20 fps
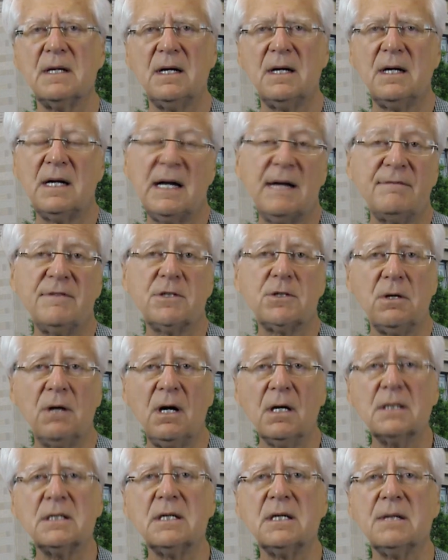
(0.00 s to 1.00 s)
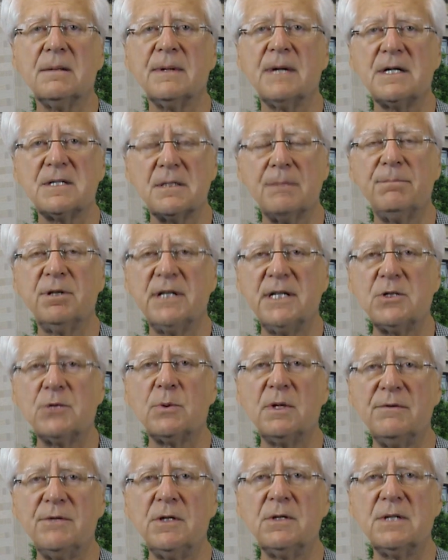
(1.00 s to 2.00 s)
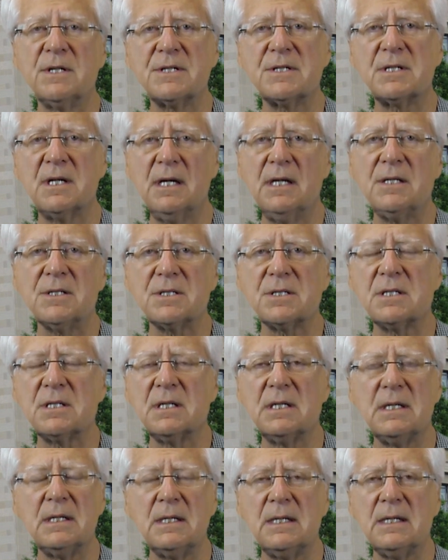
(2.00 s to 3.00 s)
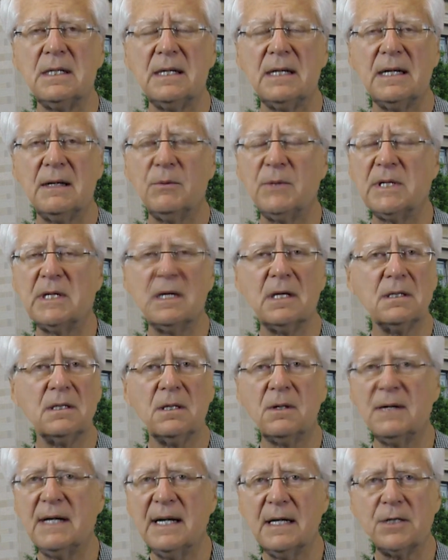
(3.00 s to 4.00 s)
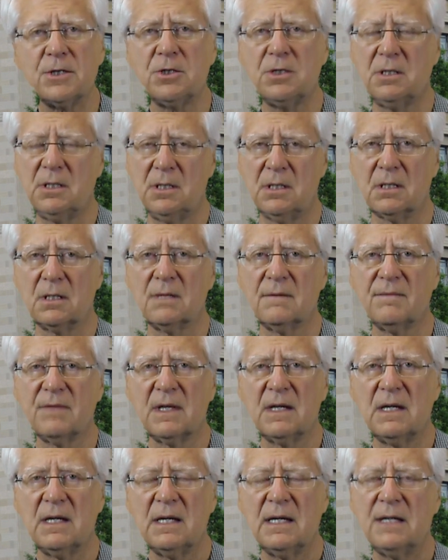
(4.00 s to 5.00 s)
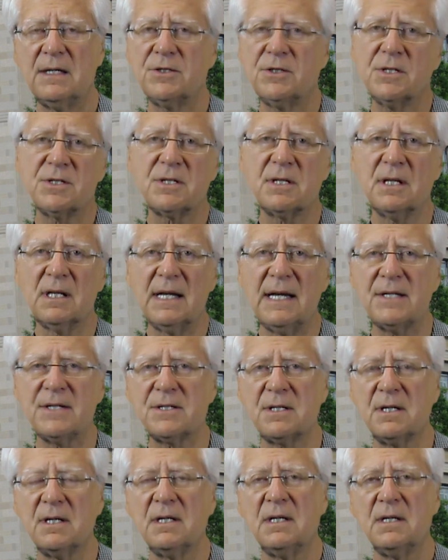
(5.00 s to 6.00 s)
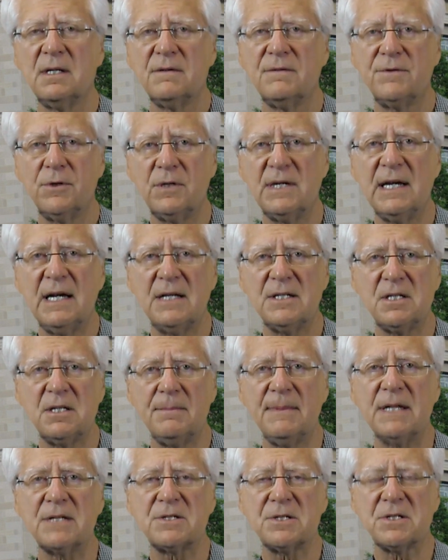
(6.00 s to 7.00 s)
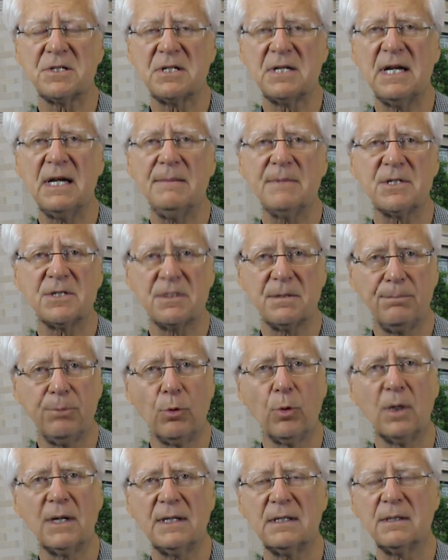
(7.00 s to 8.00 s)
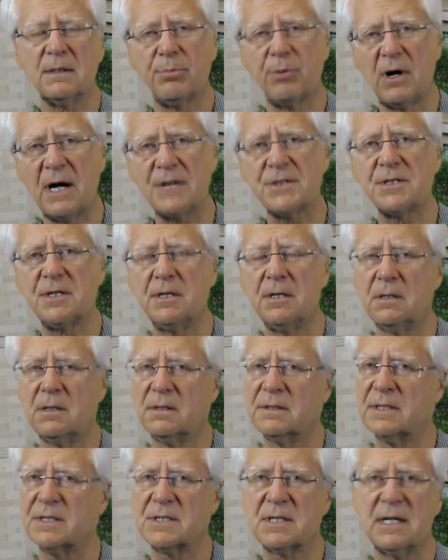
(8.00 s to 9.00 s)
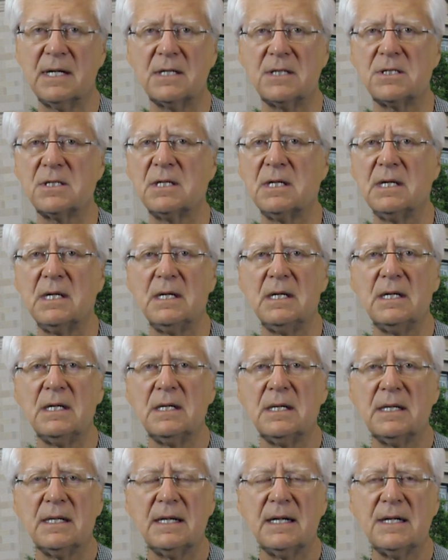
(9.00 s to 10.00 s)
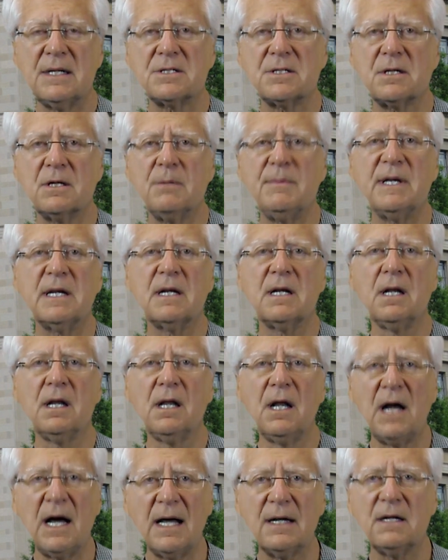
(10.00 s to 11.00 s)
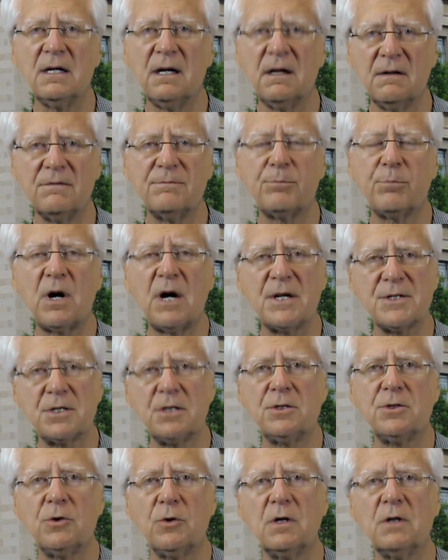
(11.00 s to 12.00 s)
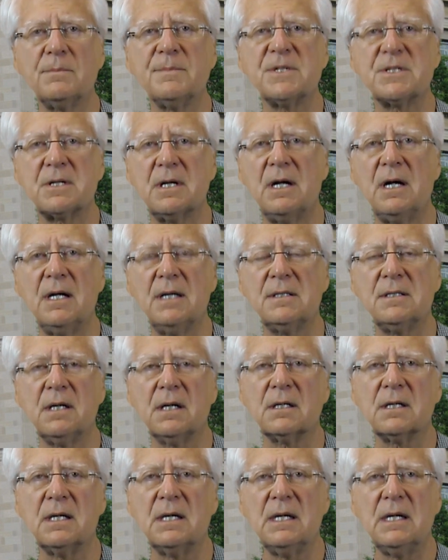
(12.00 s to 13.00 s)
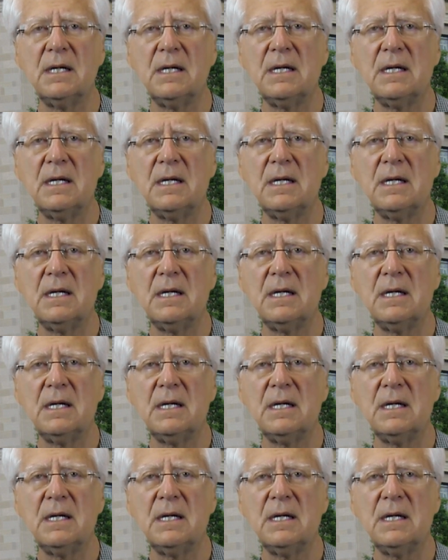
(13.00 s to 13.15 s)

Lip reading: I haven't talked to him, and I said, please review this case. And we get no action here. And just the last few days, he makes a statement supporting the prosecutor in this case that has committed a lot of prosecutorial misconduct.